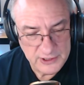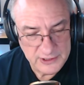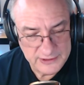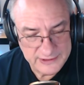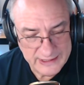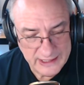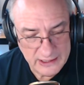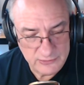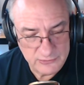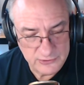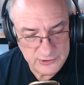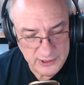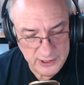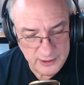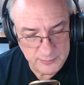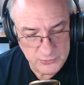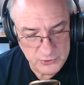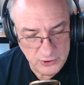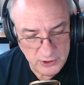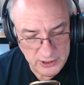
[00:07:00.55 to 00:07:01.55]

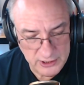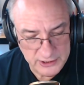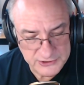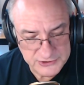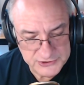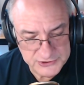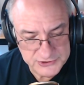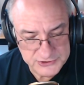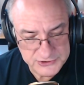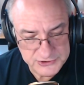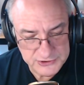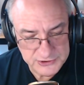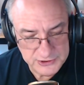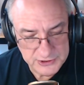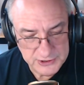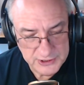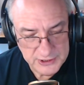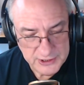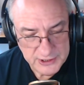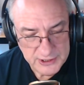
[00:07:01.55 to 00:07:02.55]
Downtime costs.
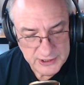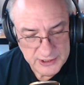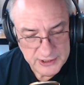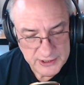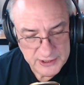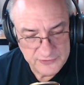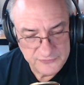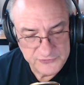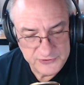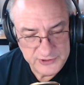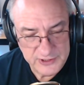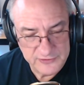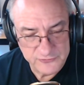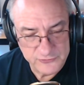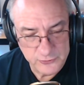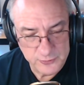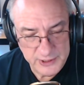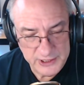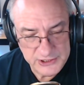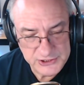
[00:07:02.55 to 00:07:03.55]
If the
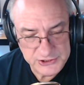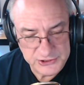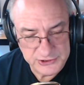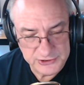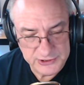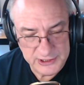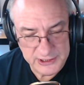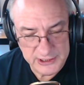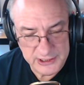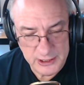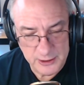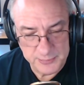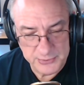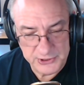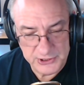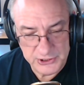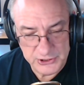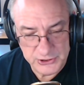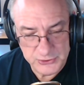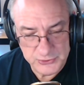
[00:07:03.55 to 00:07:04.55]
information that a
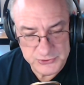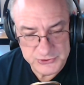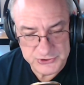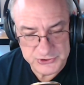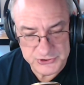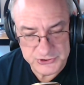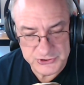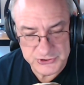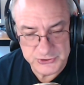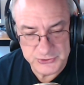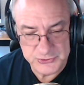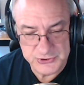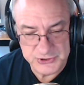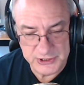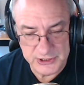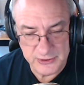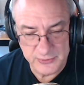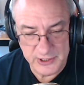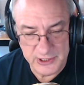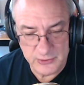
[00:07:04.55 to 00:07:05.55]
company uses to
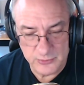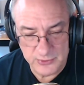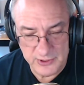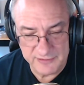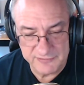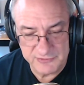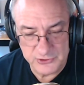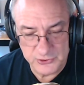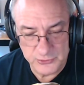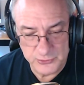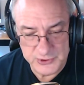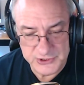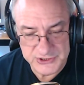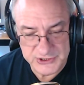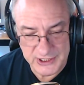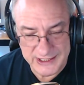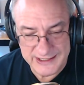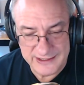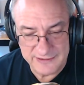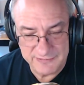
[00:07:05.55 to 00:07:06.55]
generate revenue is
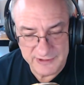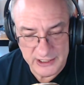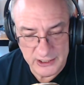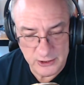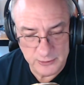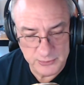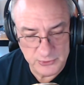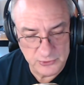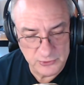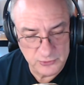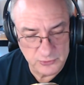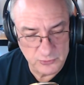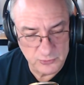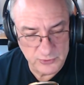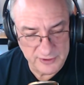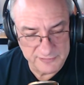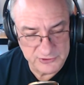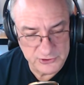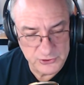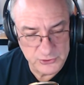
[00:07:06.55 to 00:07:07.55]
unavailable,
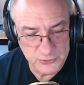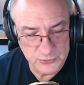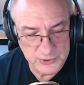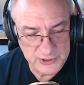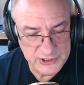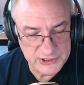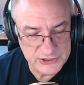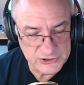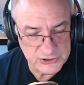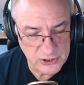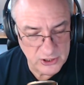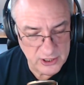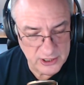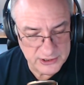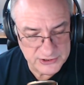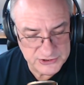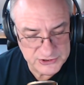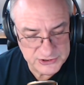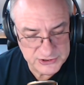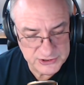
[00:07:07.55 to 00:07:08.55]
revenue is
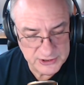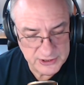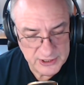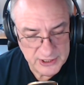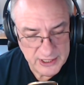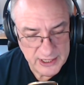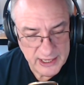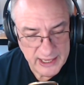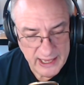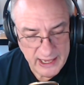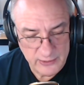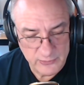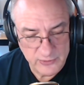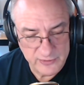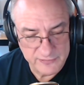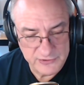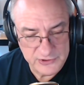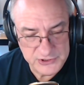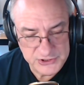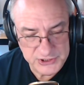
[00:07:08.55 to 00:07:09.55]
lost.
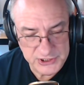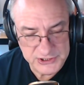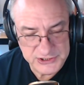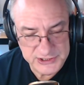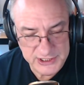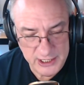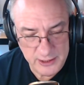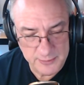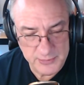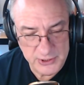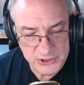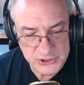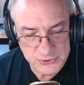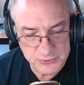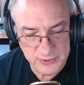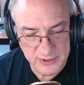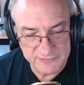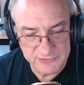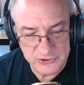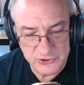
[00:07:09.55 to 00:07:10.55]
However, just how much
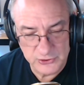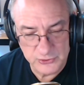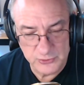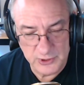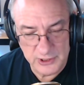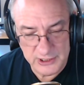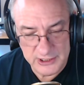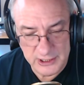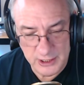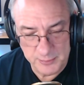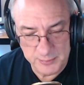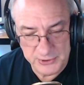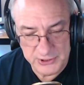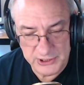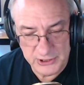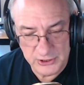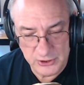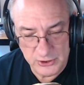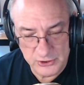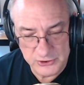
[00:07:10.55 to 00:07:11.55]
revenue a
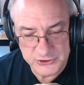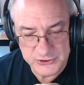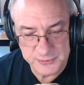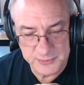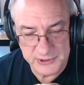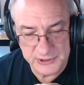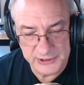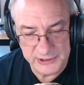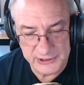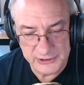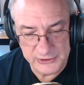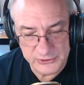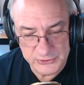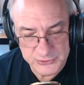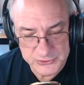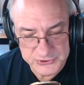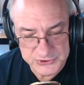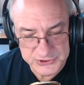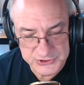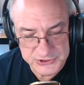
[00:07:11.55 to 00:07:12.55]
company ultimately
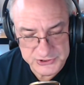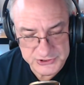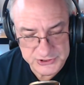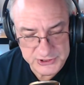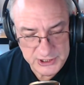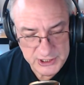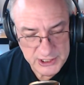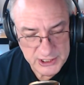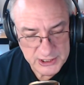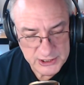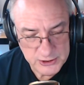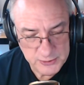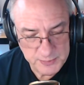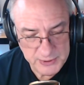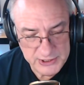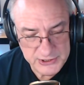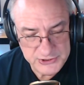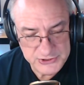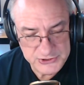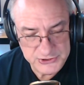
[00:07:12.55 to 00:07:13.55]
loses
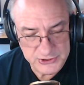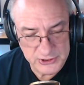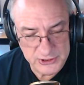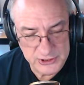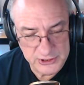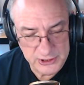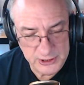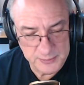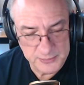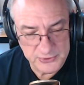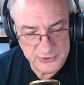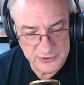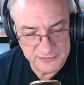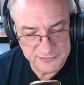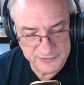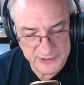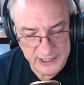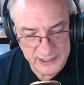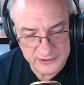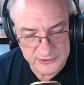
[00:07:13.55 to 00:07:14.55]
depends on a number of
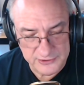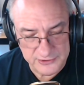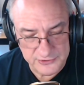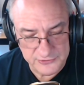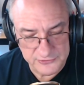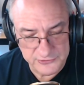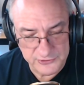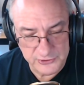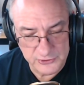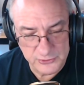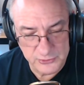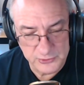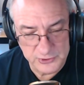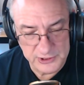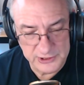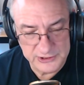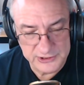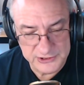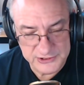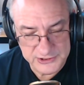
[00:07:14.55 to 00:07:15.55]
factors,
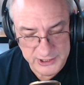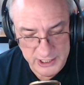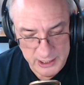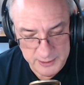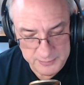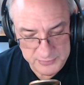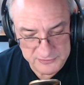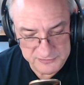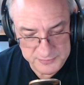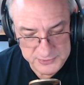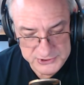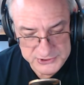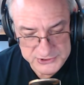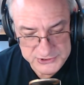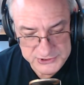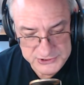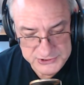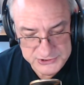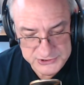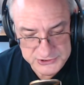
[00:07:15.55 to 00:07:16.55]
including the type of
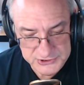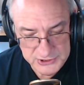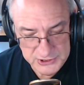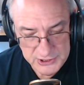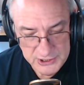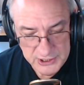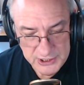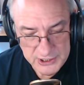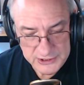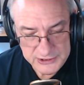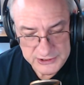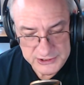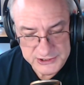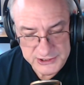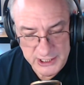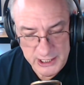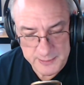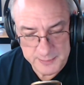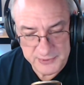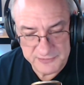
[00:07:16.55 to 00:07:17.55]
business, the
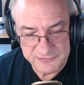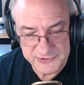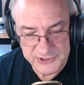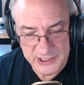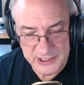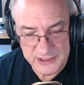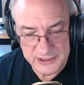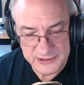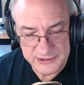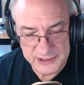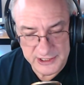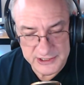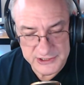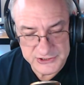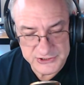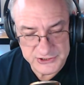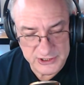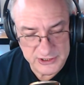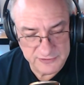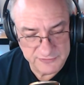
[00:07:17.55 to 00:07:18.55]
type of data that is
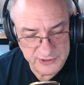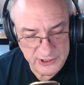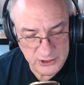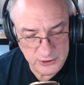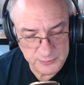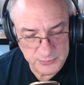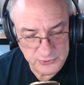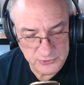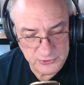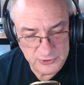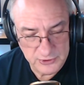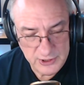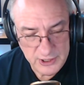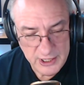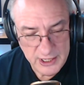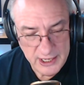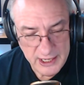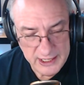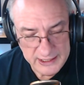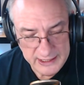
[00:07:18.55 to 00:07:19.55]
unavailable,
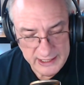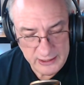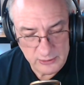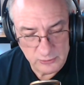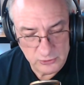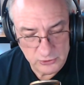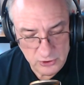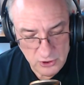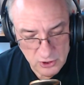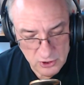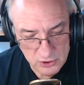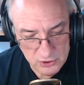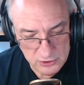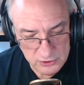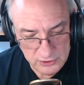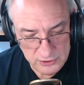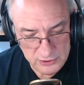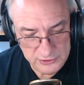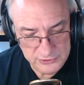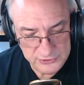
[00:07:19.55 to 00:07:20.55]
and how
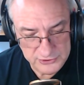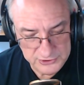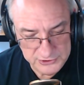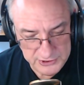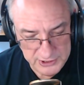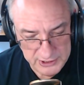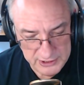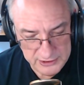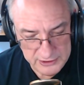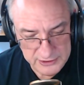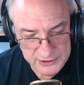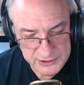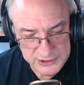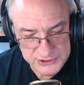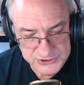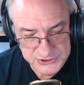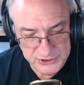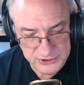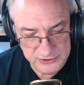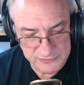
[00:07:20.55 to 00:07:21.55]
long the data
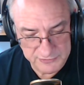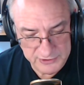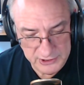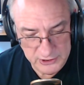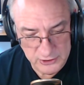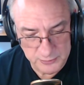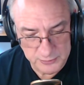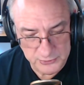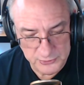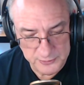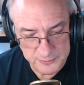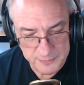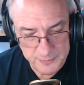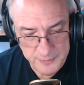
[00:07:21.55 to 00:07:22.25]
is unavailable.